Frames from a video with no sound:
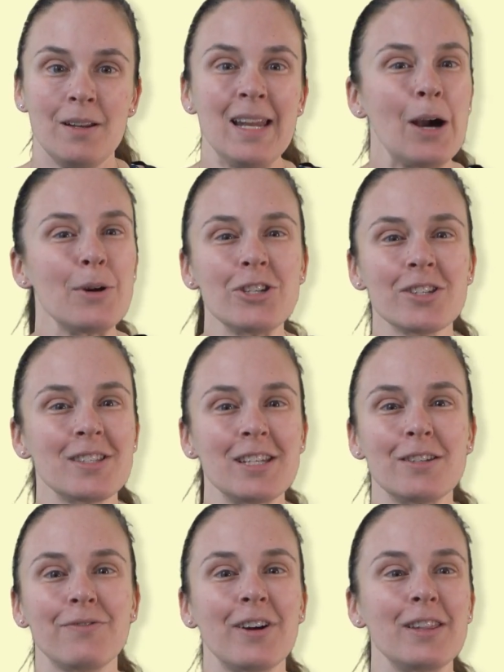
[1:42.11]
Now we just
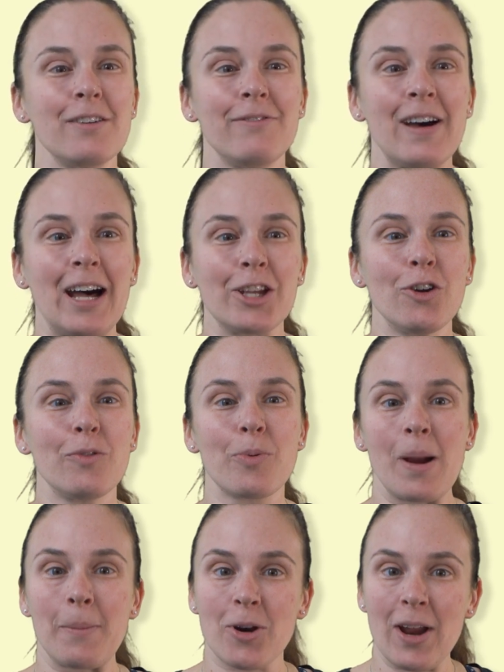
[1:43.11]
need to find the value of
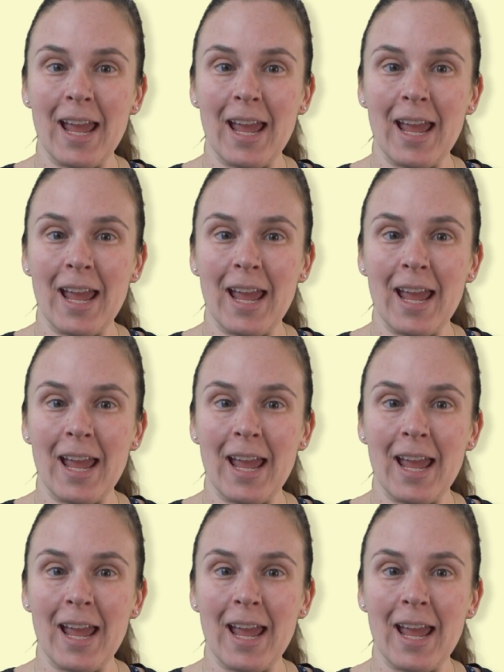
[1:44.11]
parameter